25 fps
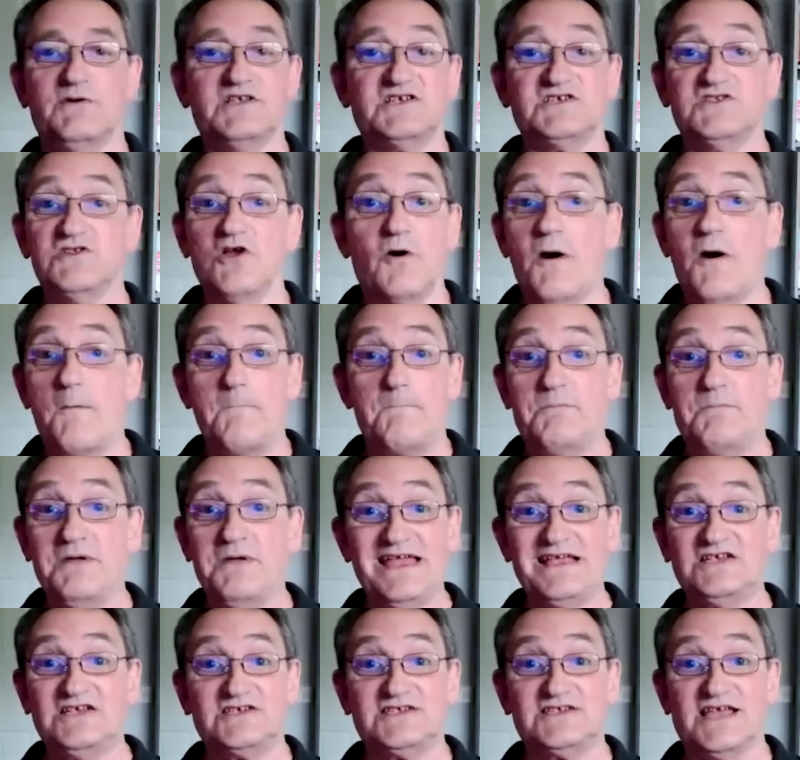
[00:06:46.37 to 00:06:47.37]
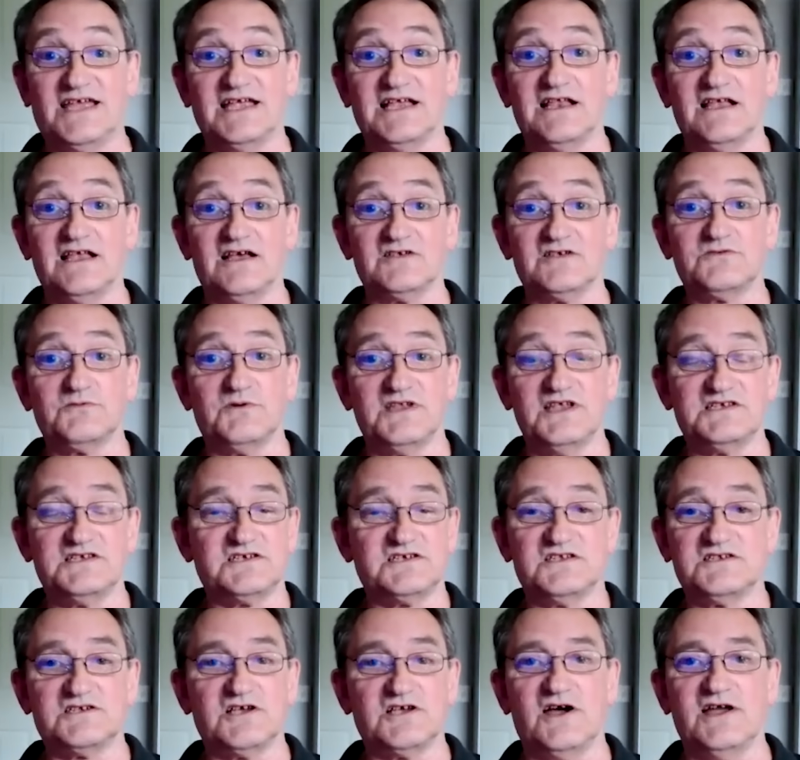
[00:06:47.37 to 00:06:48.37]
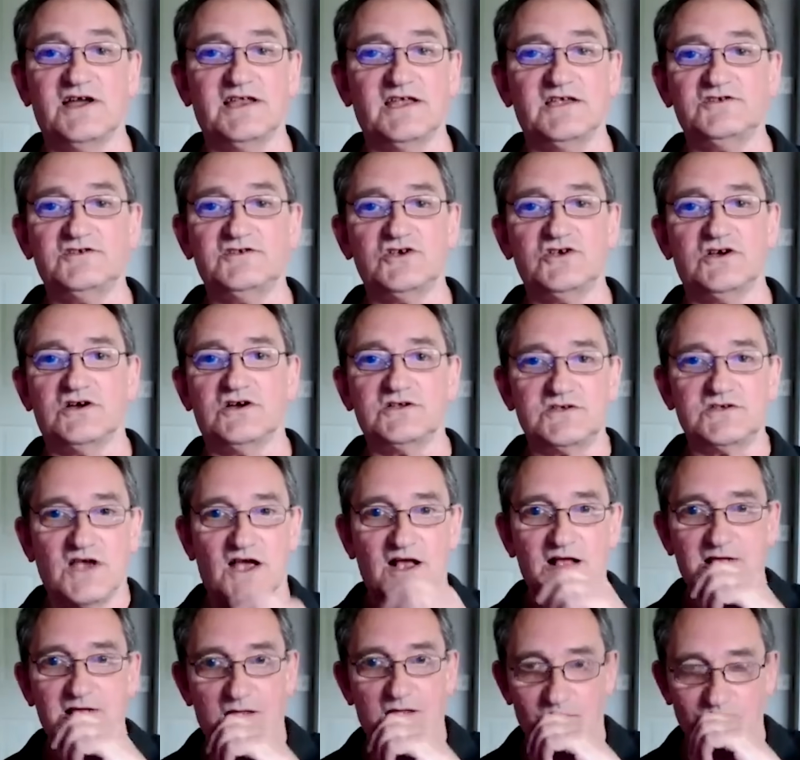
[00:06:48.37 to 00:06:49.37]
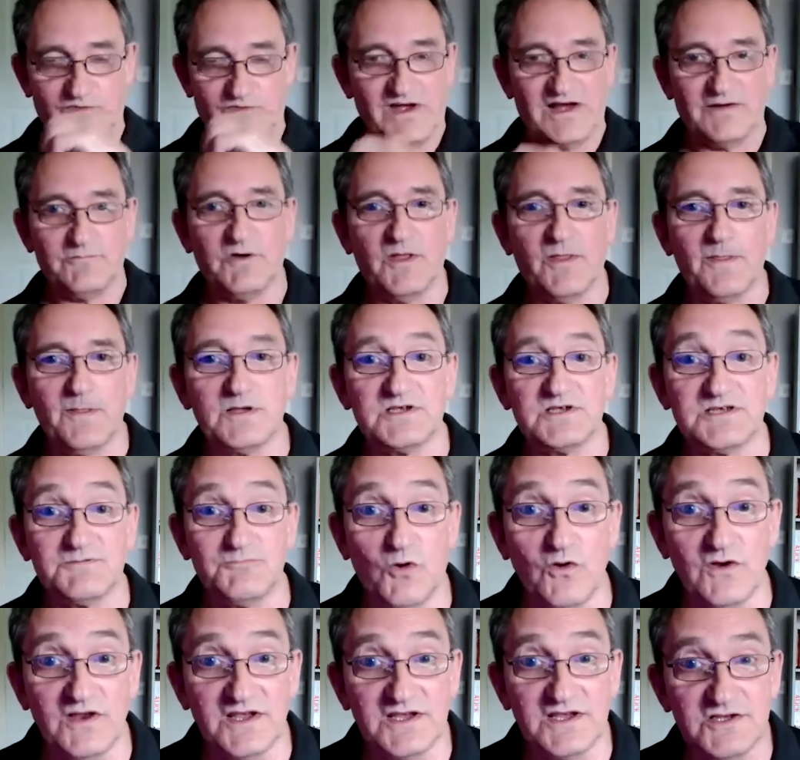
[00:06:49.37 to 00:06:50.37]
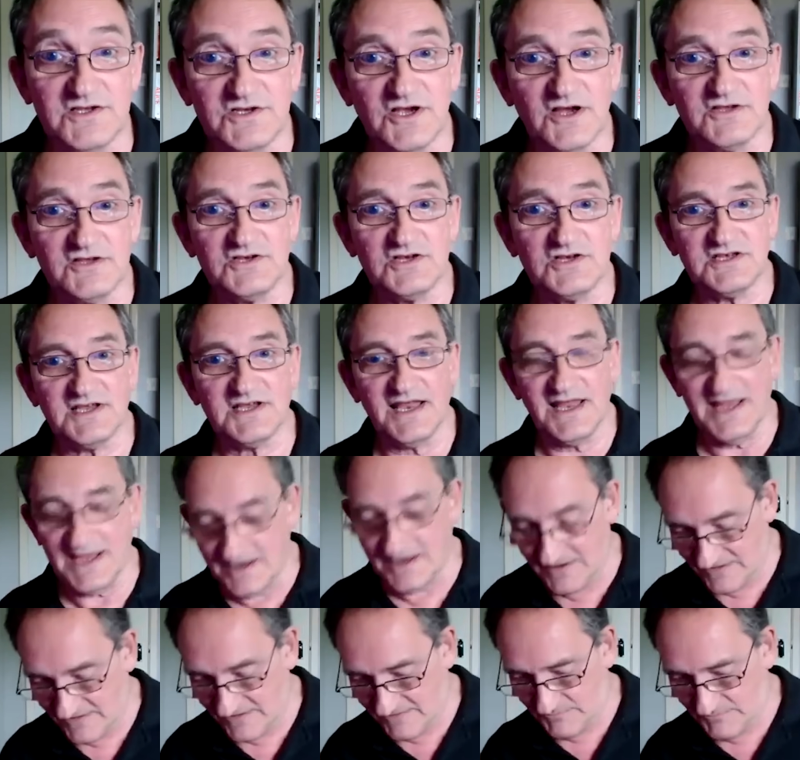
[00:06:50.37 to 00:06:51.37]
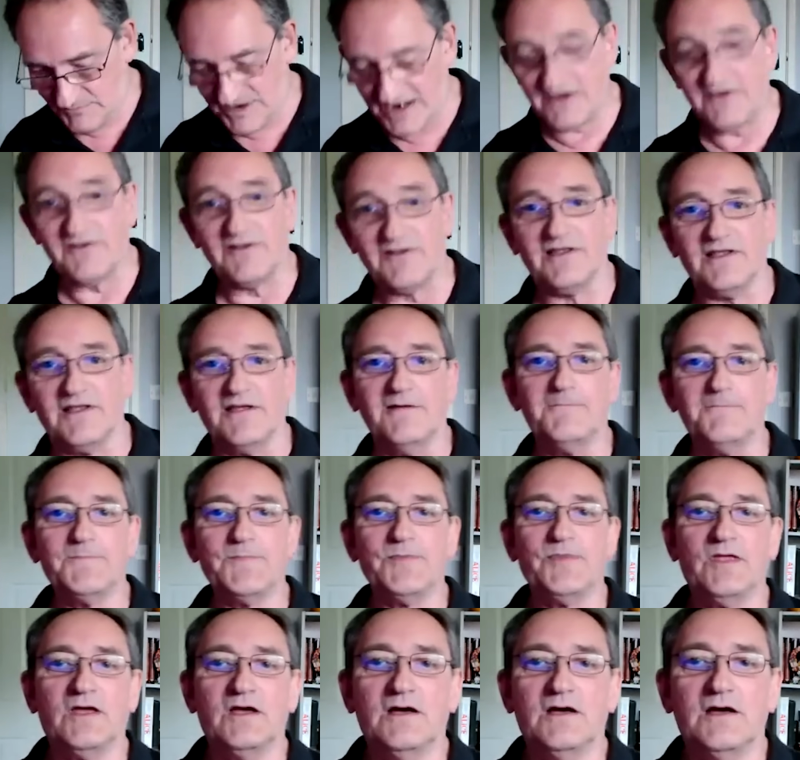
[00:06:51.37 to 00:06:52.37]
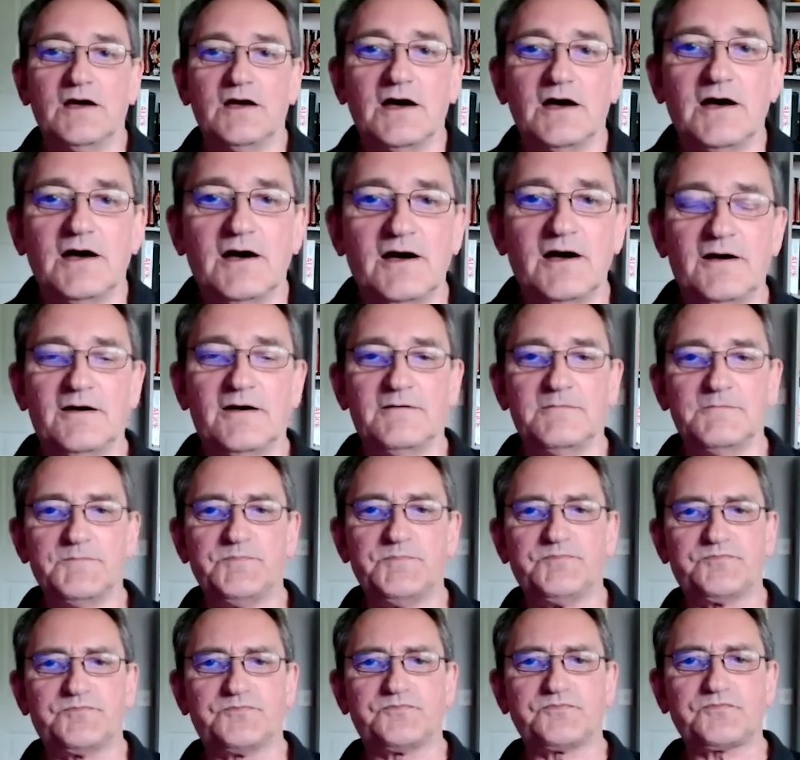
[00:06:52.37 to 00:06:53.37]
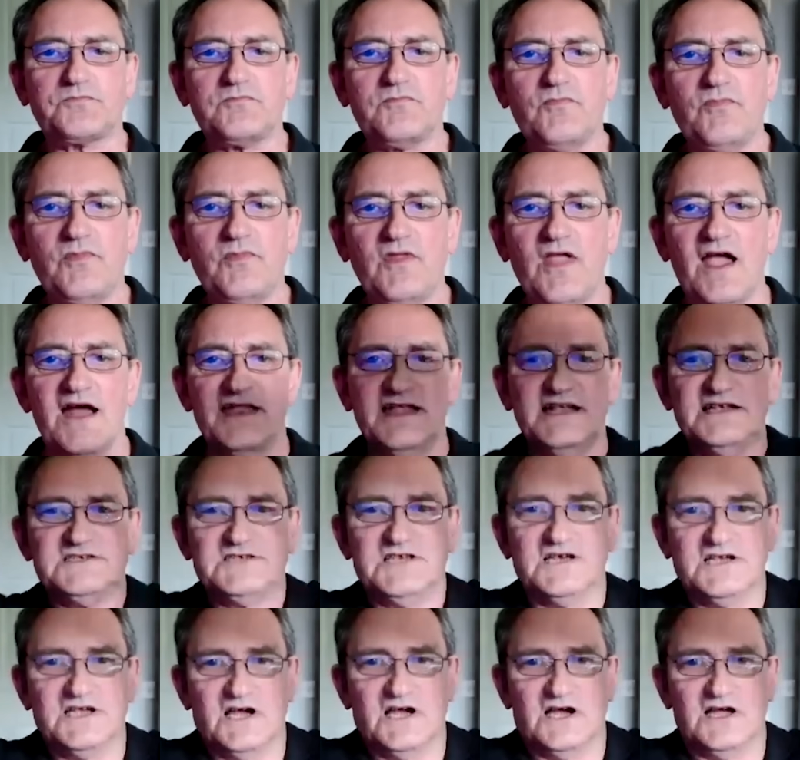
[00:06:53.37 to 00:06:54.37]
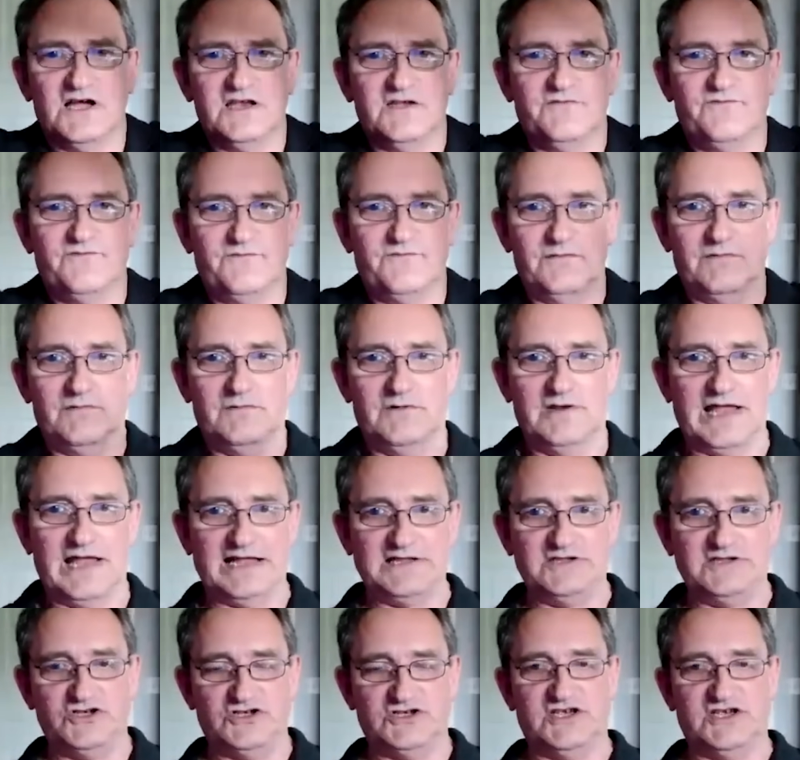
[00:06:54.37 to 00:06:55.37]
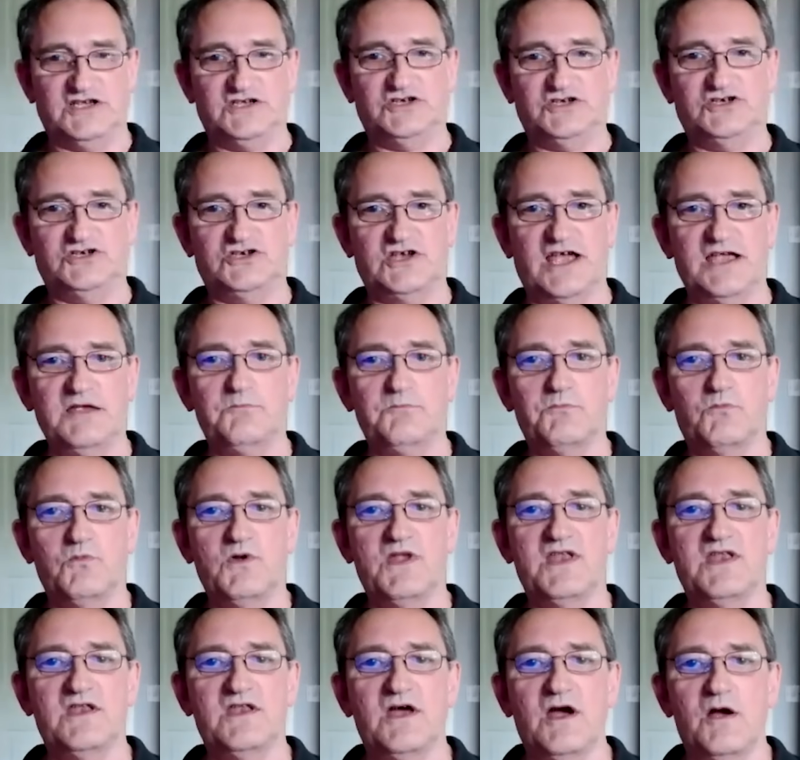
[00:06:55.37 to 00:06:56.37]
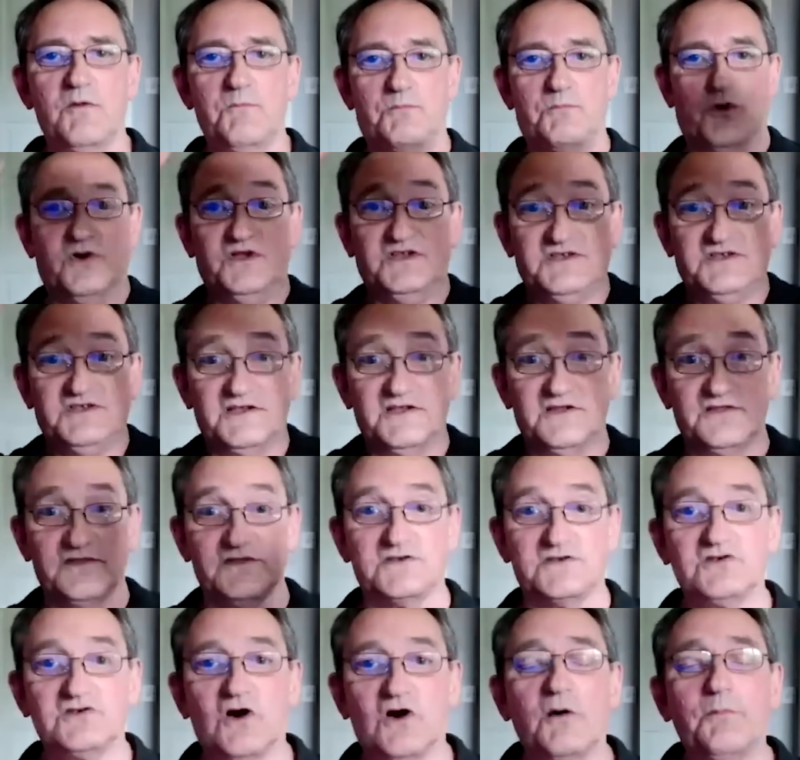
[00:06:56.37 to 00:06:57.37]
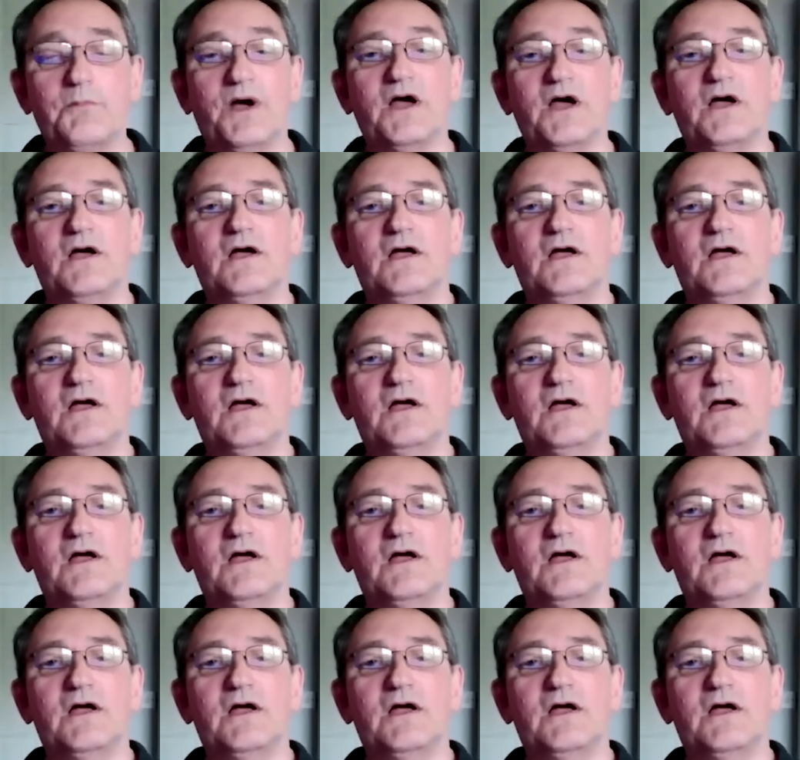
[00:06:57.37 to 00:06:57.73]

It's not a big stained glass one. It's a tiny church. In fact, one of the smallest churches in England, apparently. And it's a kind of lancet-shaped window pointed at the top.